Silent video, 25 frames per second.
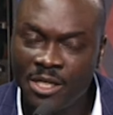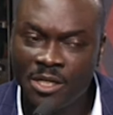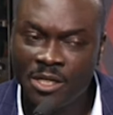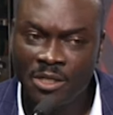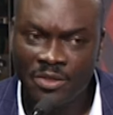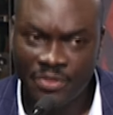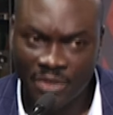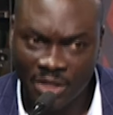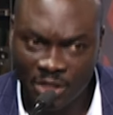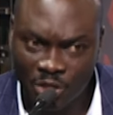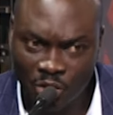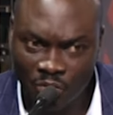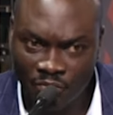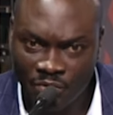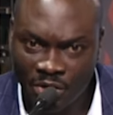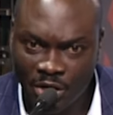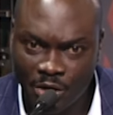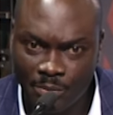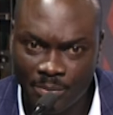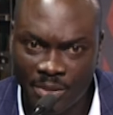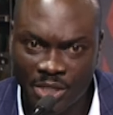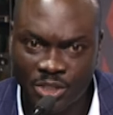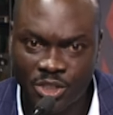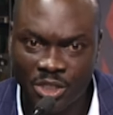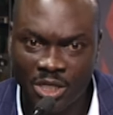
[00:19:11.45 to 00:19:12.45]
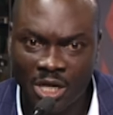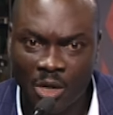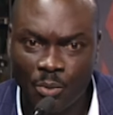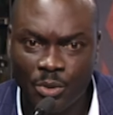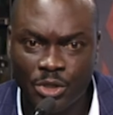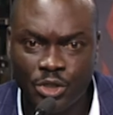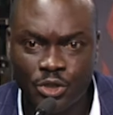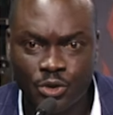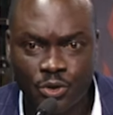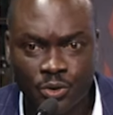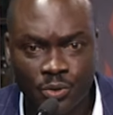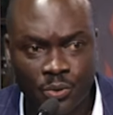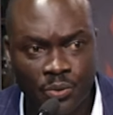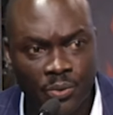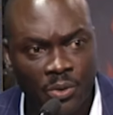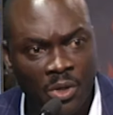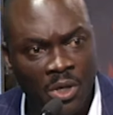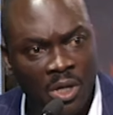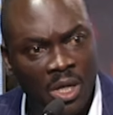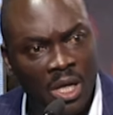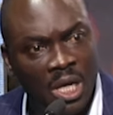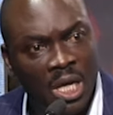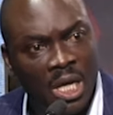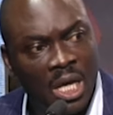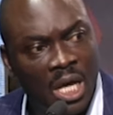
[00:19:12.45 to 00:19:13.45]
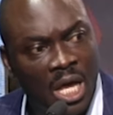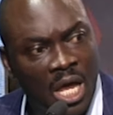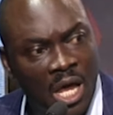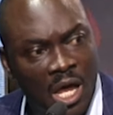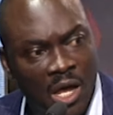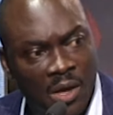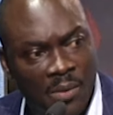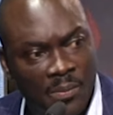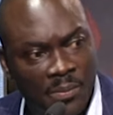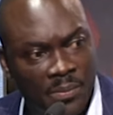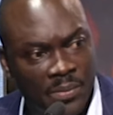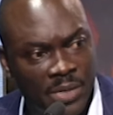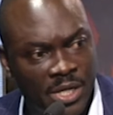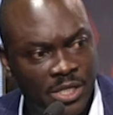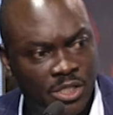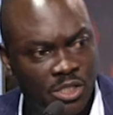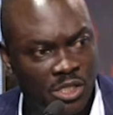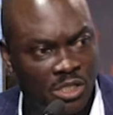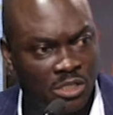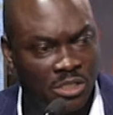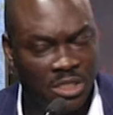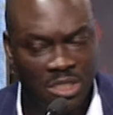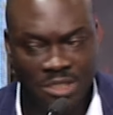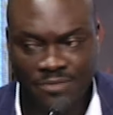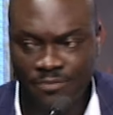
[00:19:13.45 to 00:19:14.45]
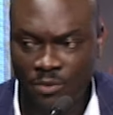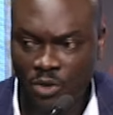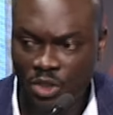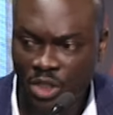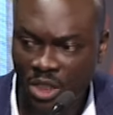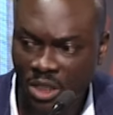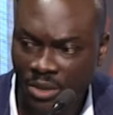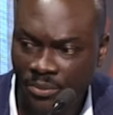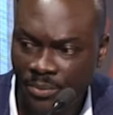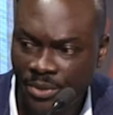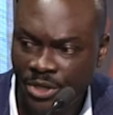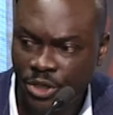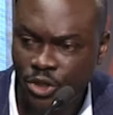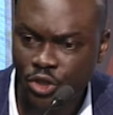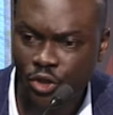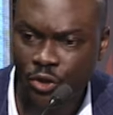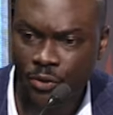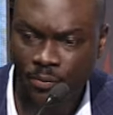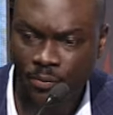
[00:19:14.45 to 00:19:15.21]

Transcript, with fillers: Thank you very much, and I wish you um, a successful deliberation.